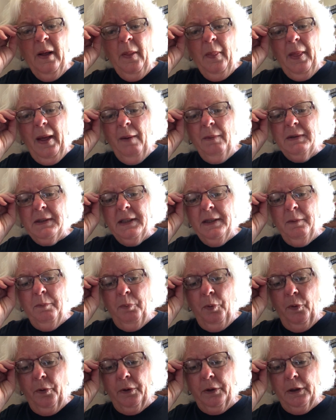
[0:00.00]
That was an
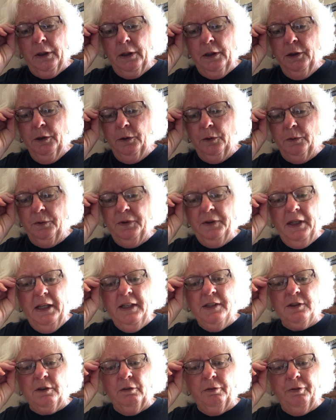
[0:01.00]
important clue,
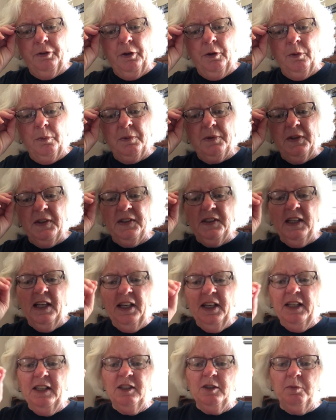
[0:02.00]
diesel fumes. This
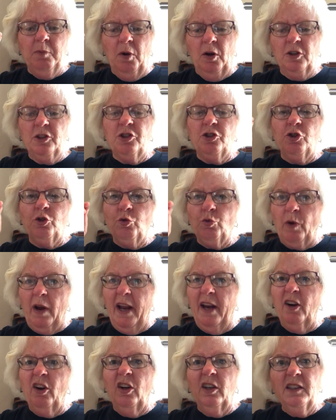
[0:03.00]
hideous monster
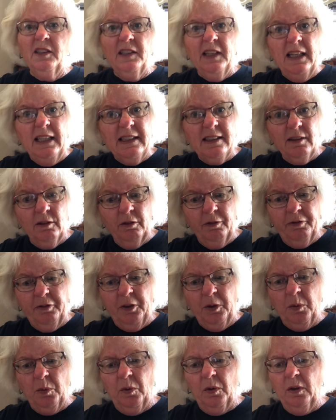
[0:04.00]
ran on diesel
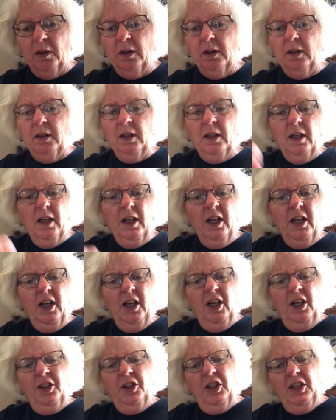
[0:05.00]
fuel.
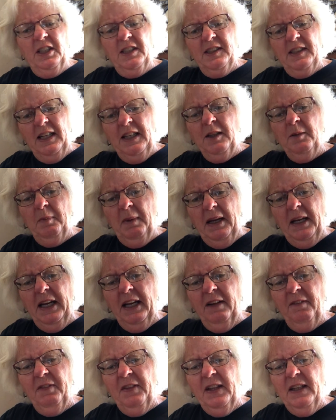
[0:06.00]
Do you see the
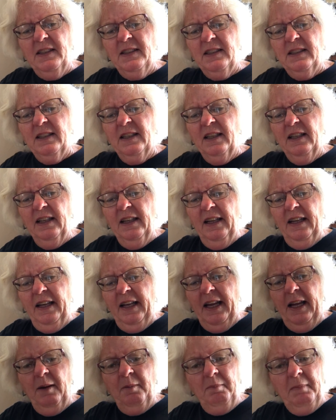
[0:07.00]
meaning of this?
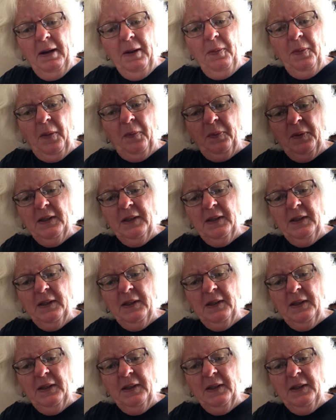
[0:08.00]
It meant that